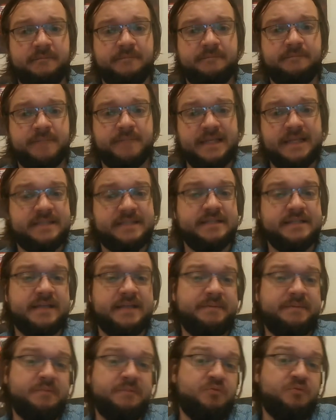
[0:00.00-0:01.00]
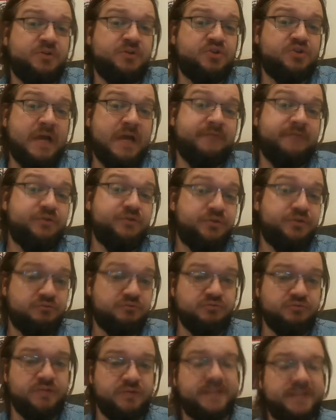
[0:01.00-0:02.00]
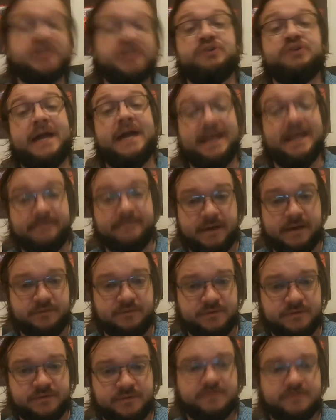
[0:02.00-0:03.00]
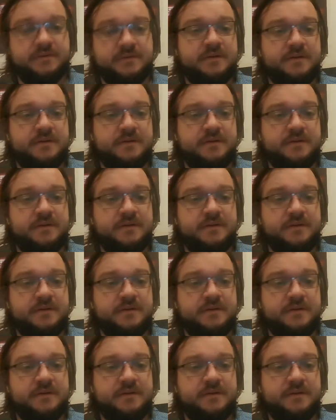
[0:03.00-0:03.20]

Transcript: places that people would travel through, like the Dragon Mountains,